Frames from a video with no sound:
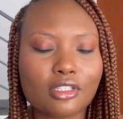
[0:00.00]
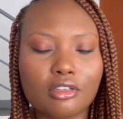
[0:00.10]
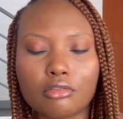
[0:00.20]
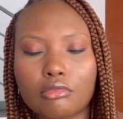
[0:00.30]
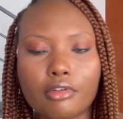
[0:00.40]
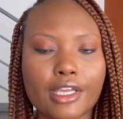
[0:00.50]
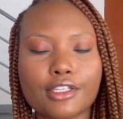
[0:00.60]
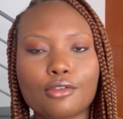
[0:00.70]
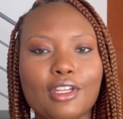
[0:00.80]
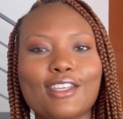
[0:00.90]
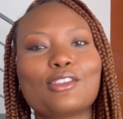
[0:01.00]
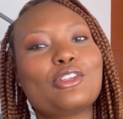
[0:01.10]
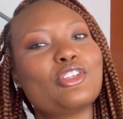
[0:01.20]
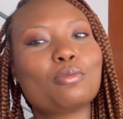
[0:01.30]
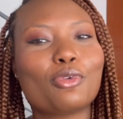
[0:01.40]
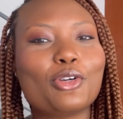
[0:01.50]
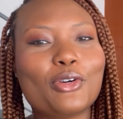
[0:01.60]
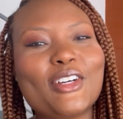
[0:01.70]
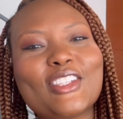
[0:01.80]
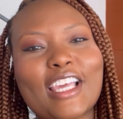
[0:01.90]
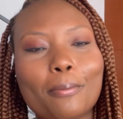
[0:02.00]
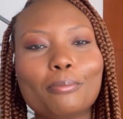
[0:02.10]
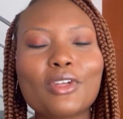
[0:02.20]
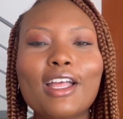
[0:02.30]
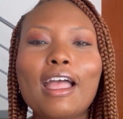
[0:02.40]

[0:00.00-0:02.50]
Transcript: a little razzle dazzle, a little sprinkle on top.